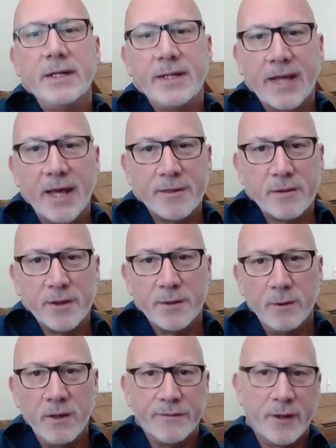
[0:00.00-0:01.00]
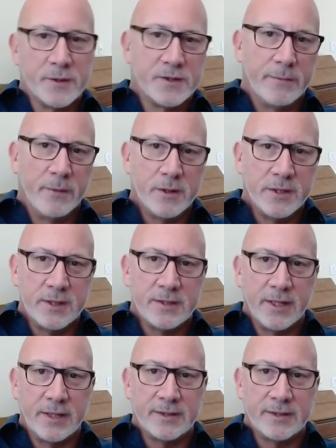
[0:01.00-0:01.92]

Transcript: to get through the door if there's an emergency.